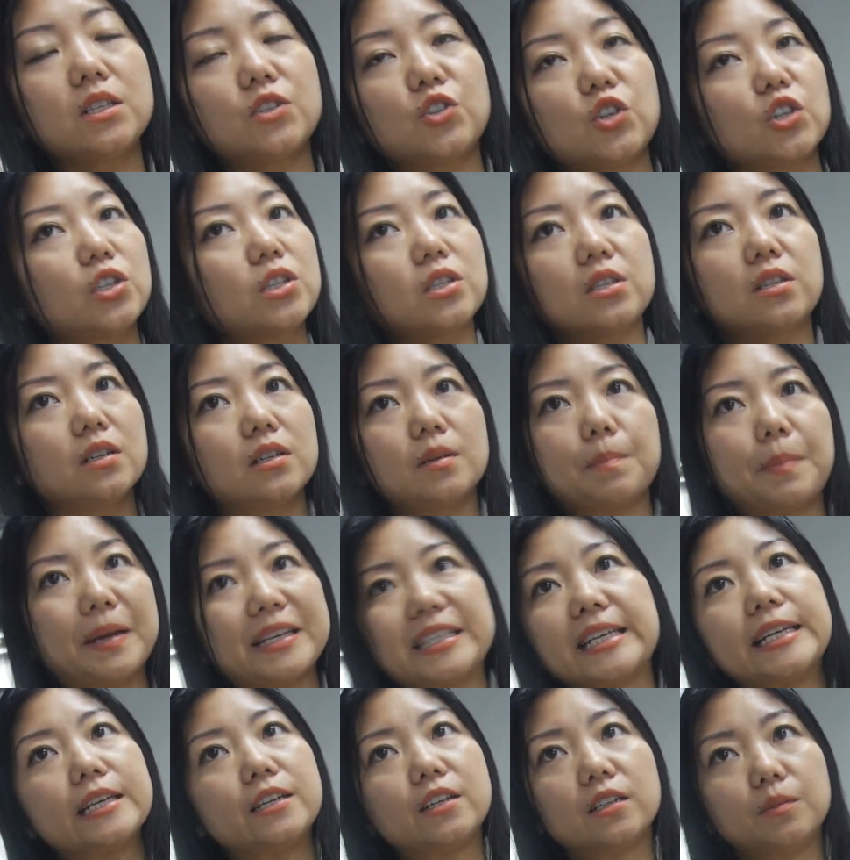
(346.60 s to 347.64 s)
just a
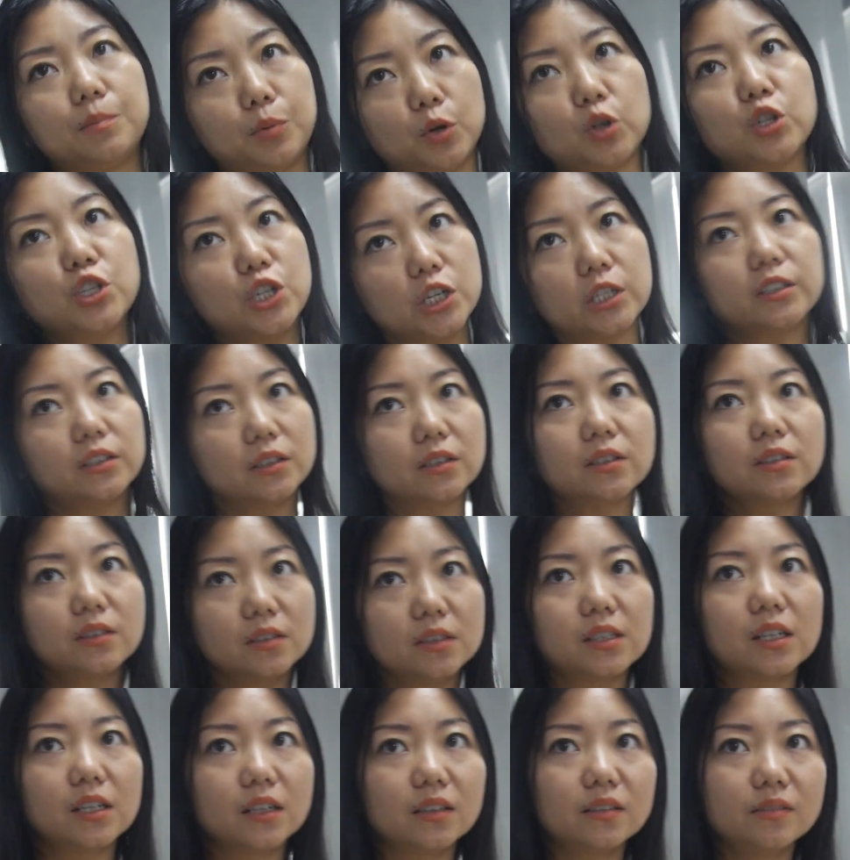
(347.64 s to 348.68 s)
basic projector.
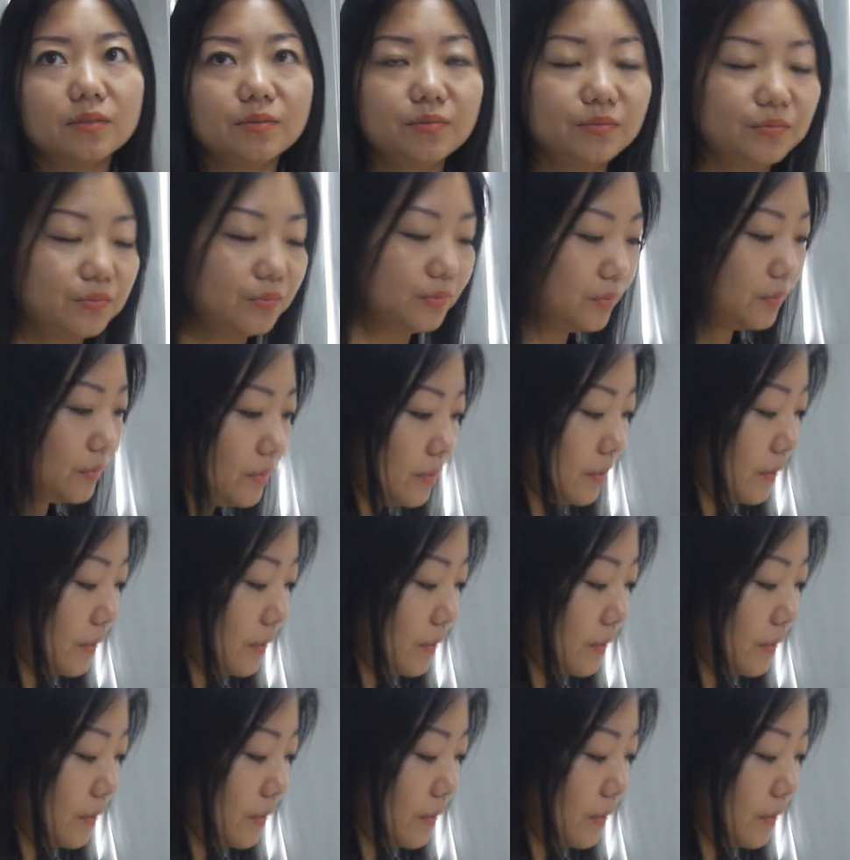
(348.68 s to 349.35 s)
Yeah. Right. Mm -hmm.